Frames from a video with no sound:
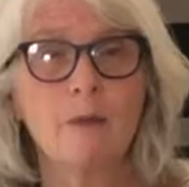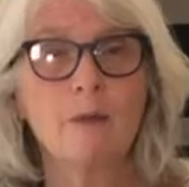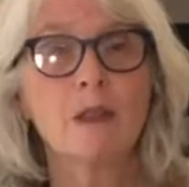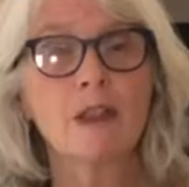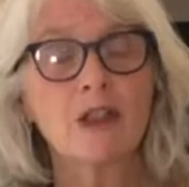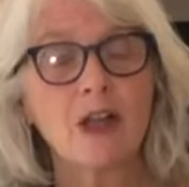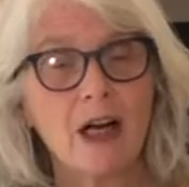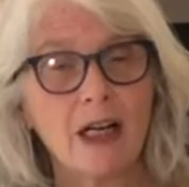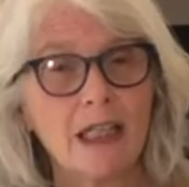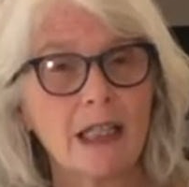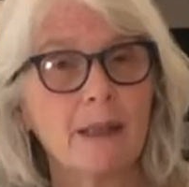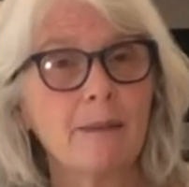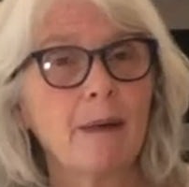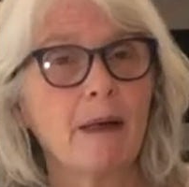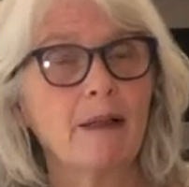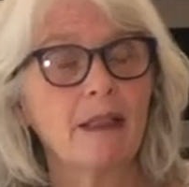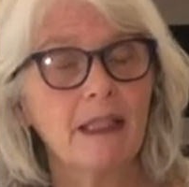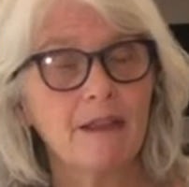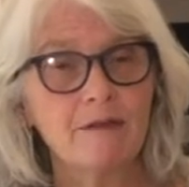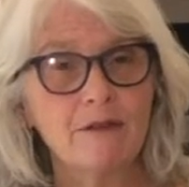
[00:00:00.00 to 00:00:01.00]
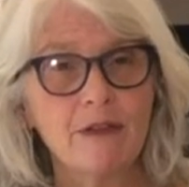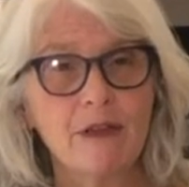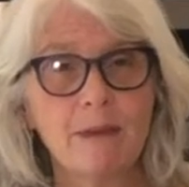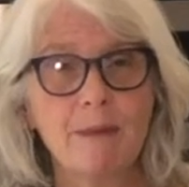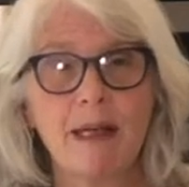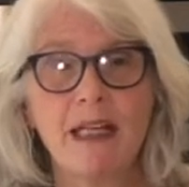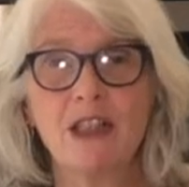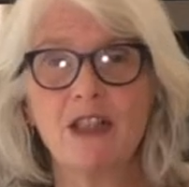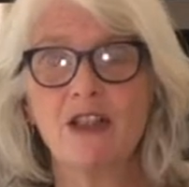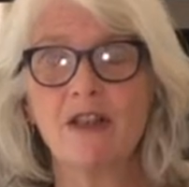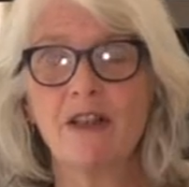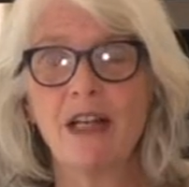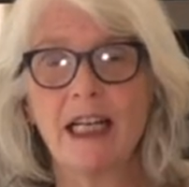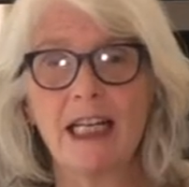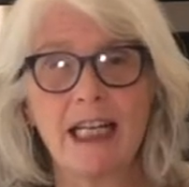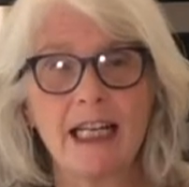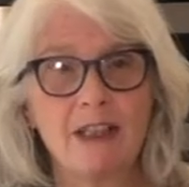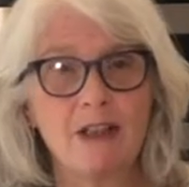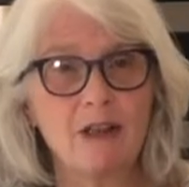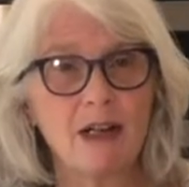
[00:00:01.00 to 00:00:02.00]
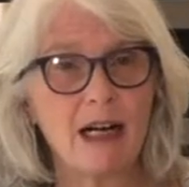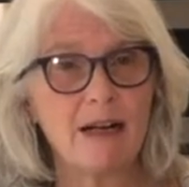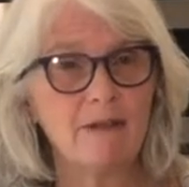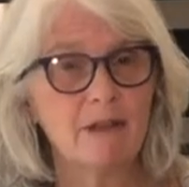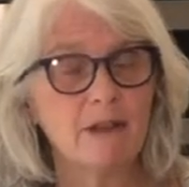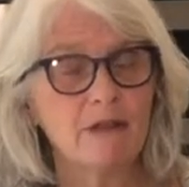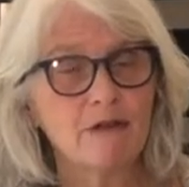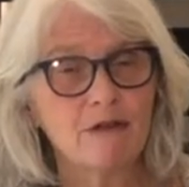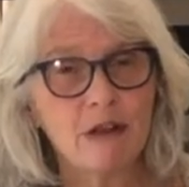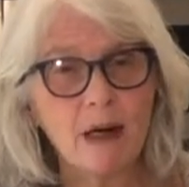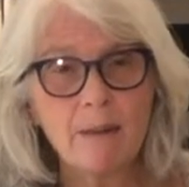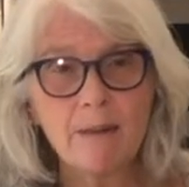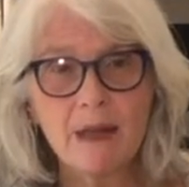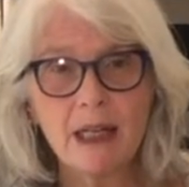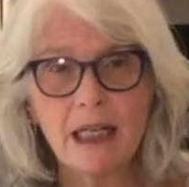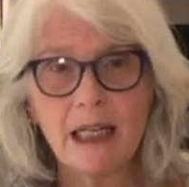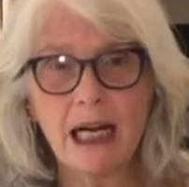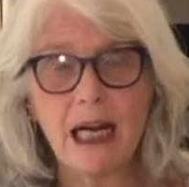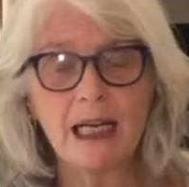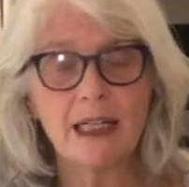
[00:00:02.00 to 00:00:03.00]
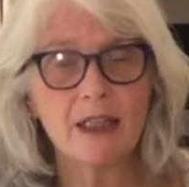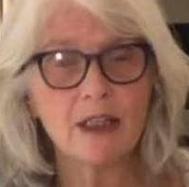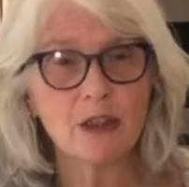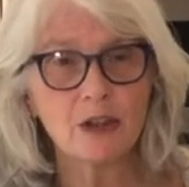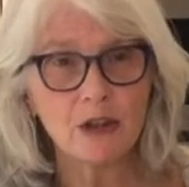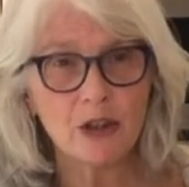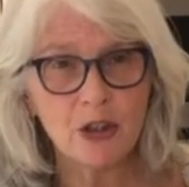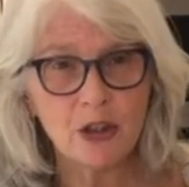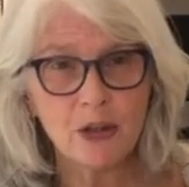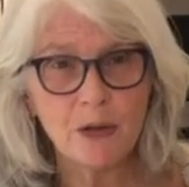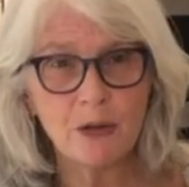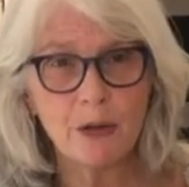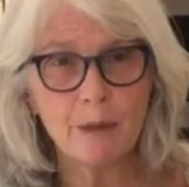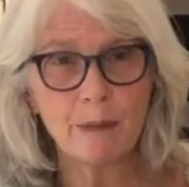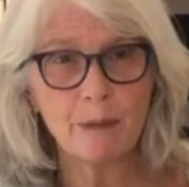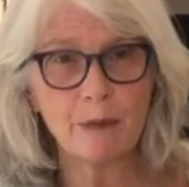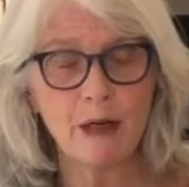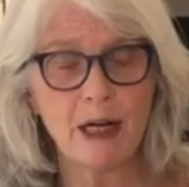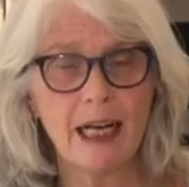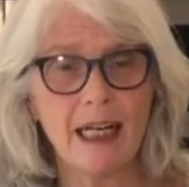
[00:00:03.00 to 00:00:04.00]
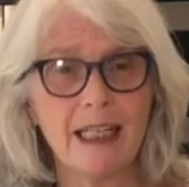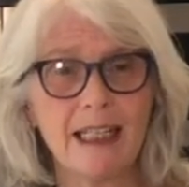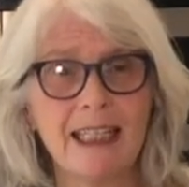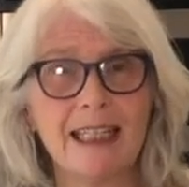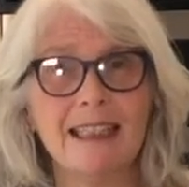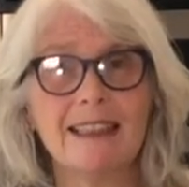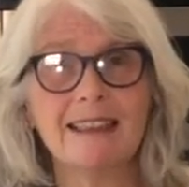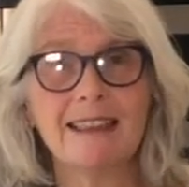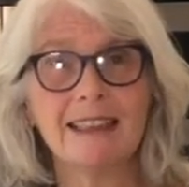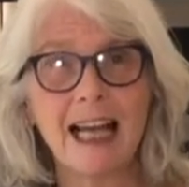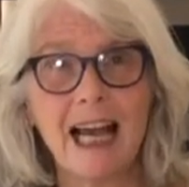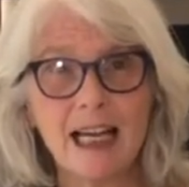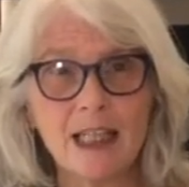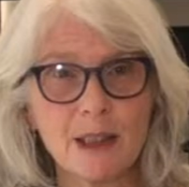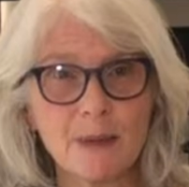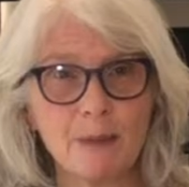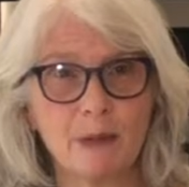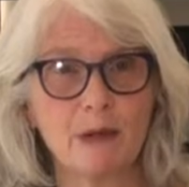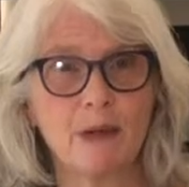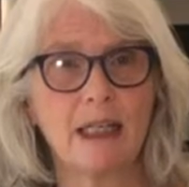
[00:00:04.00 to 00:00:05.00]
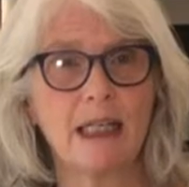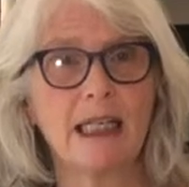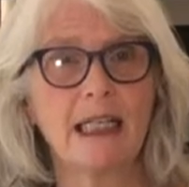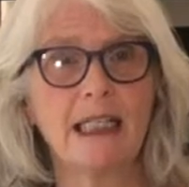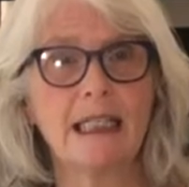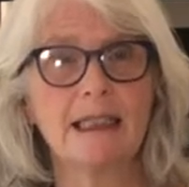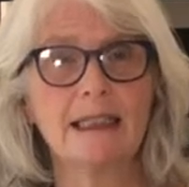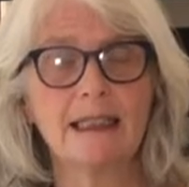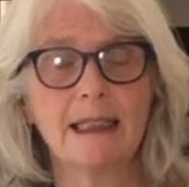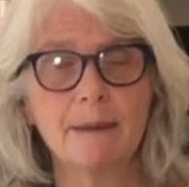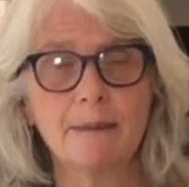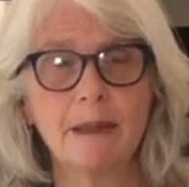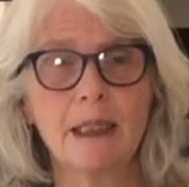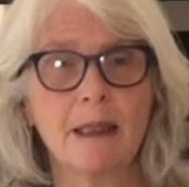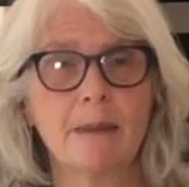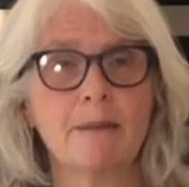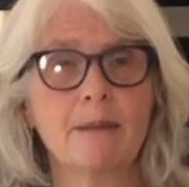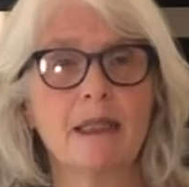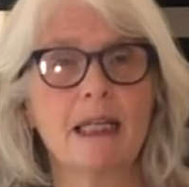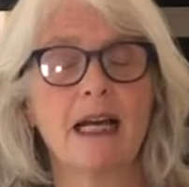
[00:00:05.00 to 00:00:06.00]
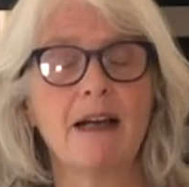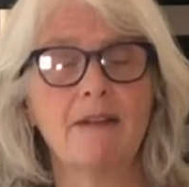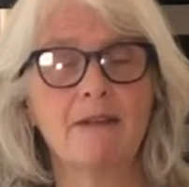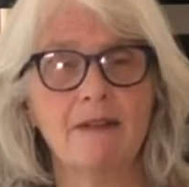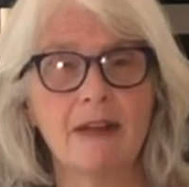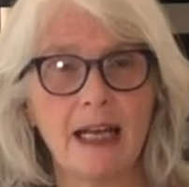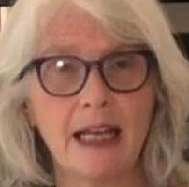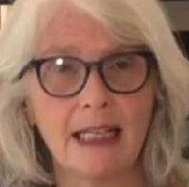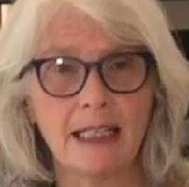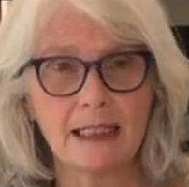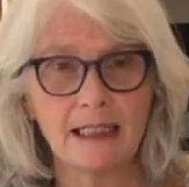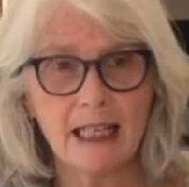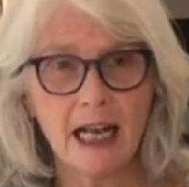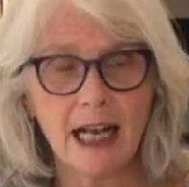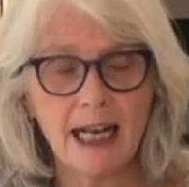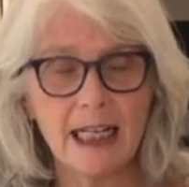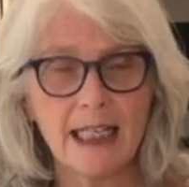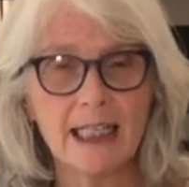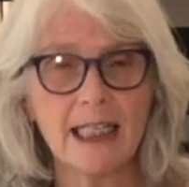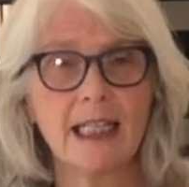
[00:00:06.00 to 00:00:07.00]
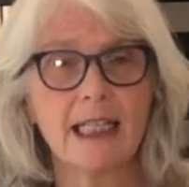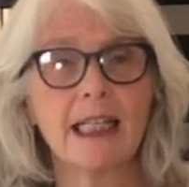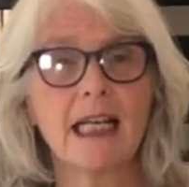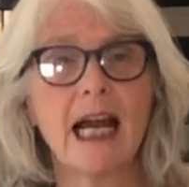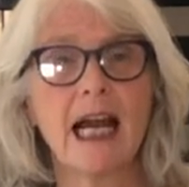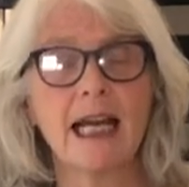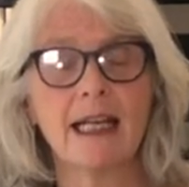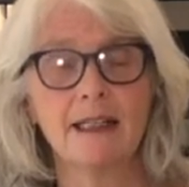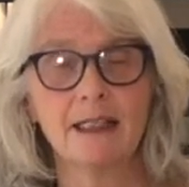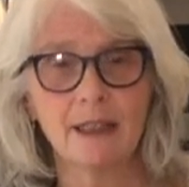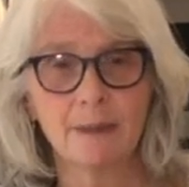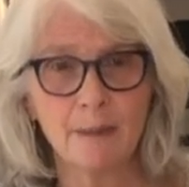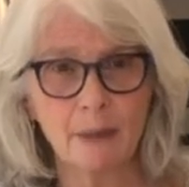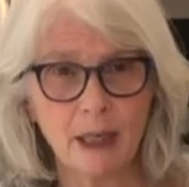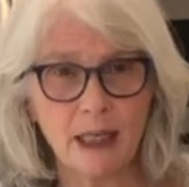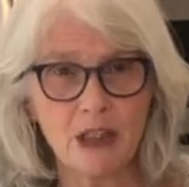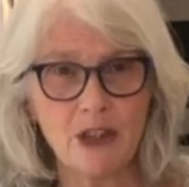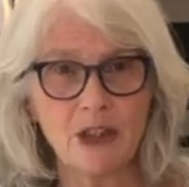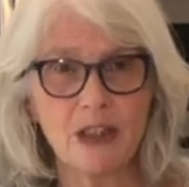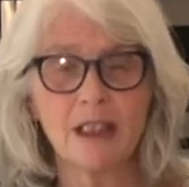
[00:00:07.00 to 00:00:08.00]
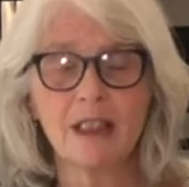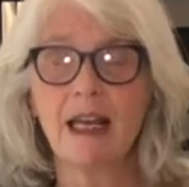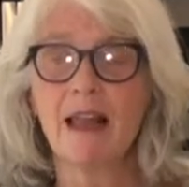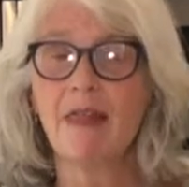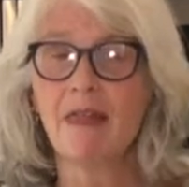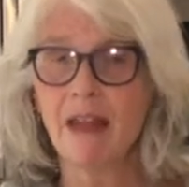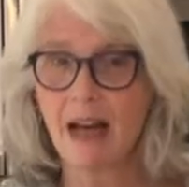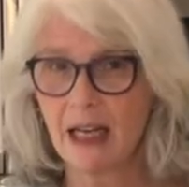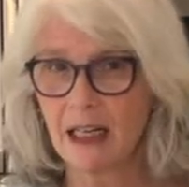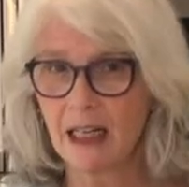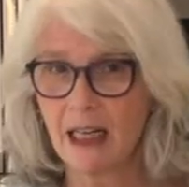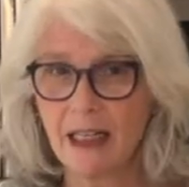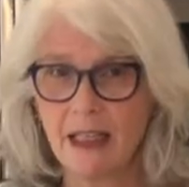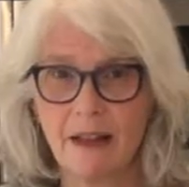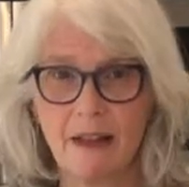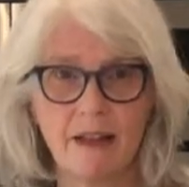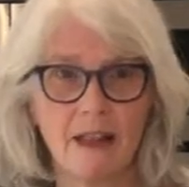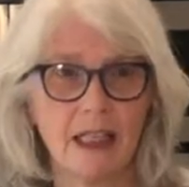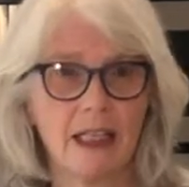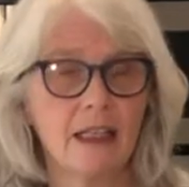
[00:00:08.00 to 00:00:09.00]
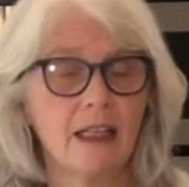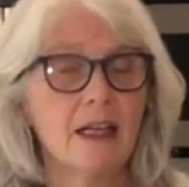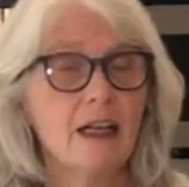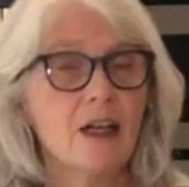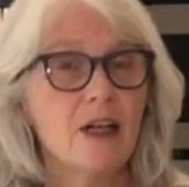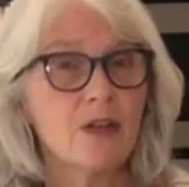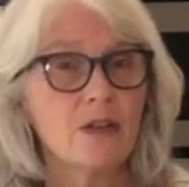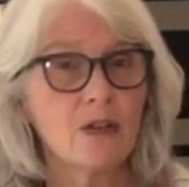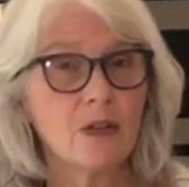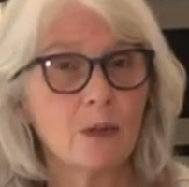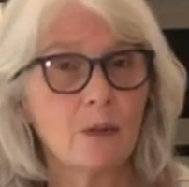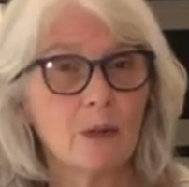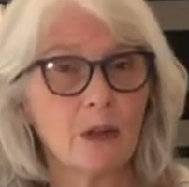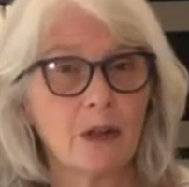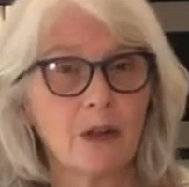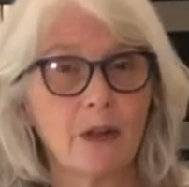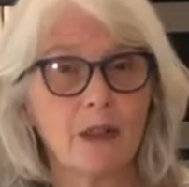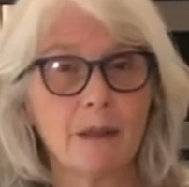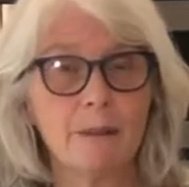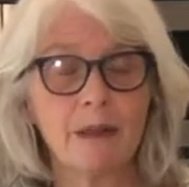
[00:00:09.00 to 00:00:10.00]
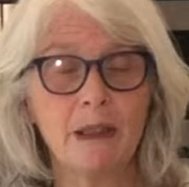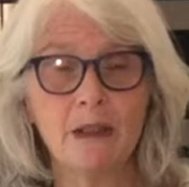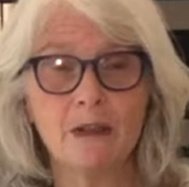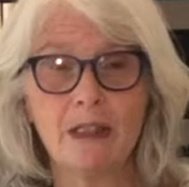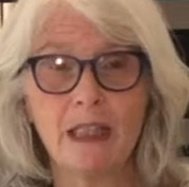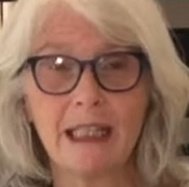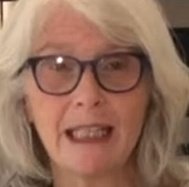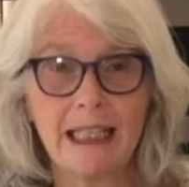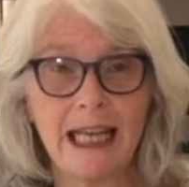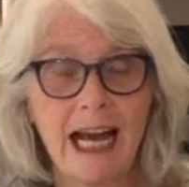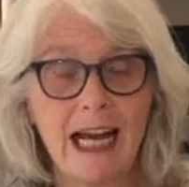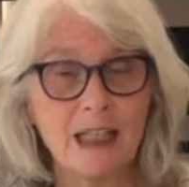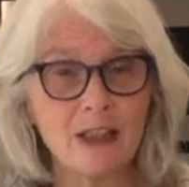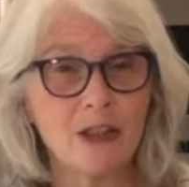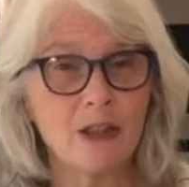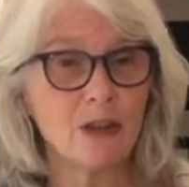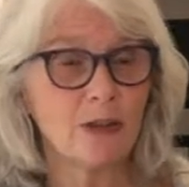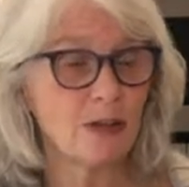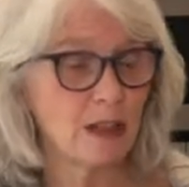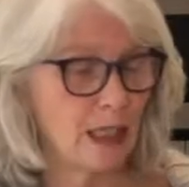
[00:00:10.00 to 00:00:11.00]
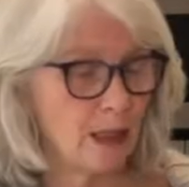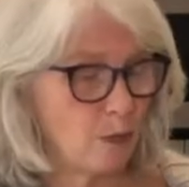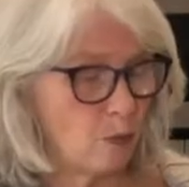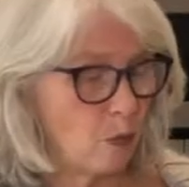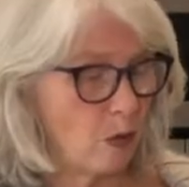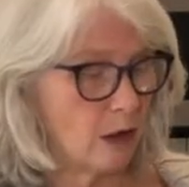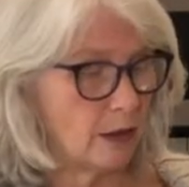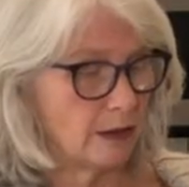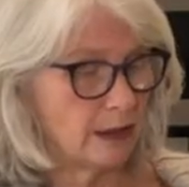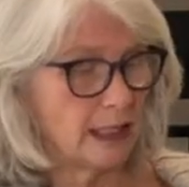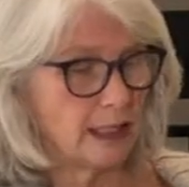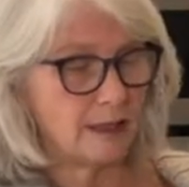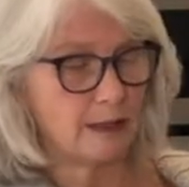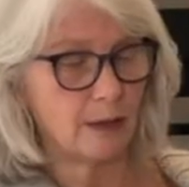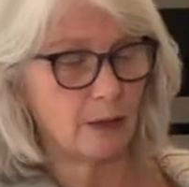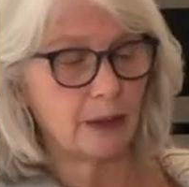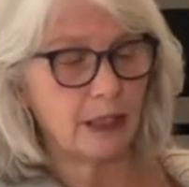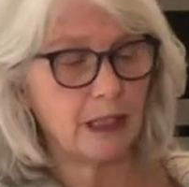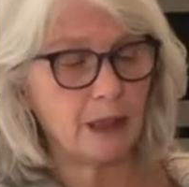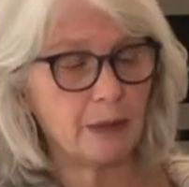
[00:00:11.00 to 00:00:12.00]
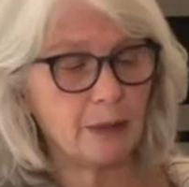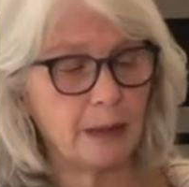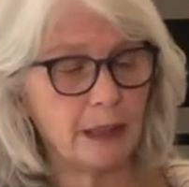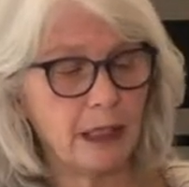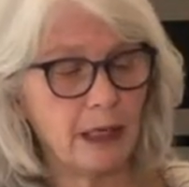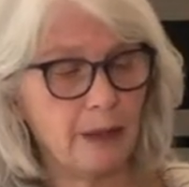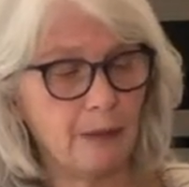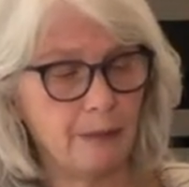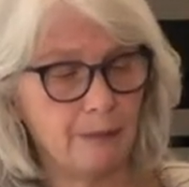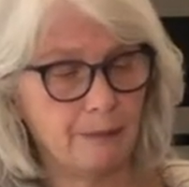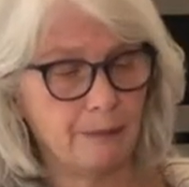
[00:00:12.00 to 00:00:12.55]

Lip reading: We're talking about inflammation that can travel from the gut to the brain, exacerbating symptoms of anxiety and depression and that kind of thing. So we're going to be using cashews and walnuts. So here we go.